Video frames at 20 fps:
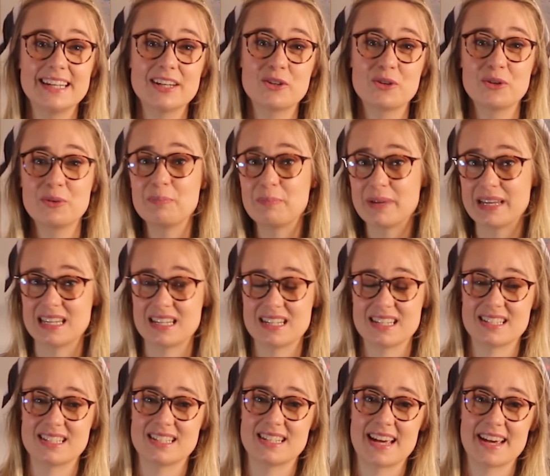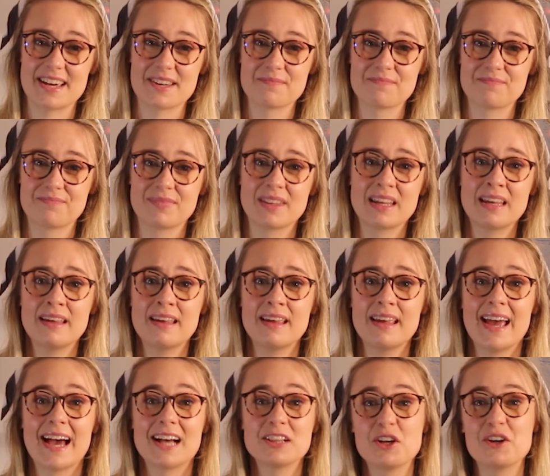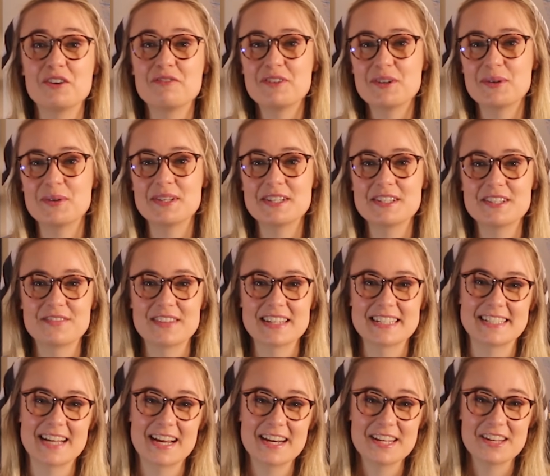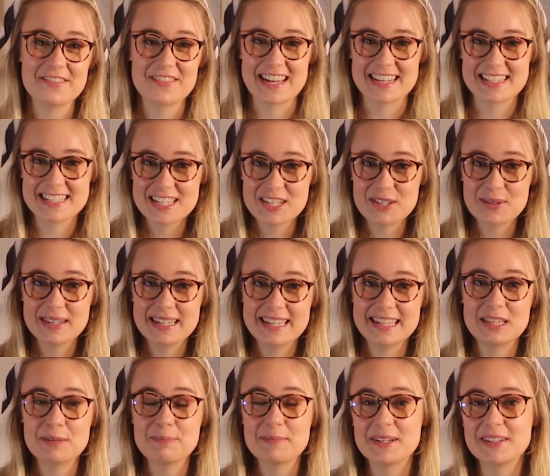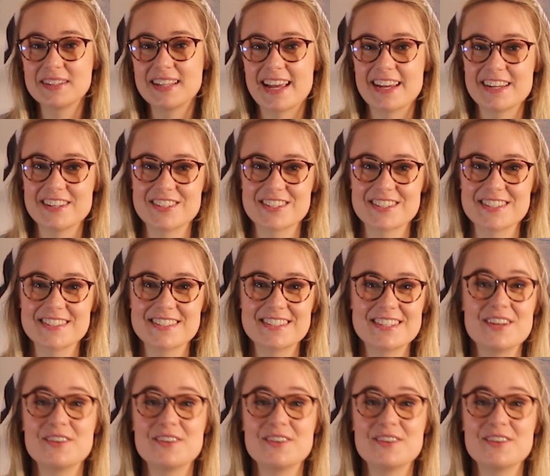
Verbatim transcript: Nick couldn't be here today. Hello viewers of the study of antiquity in the Middle Ages.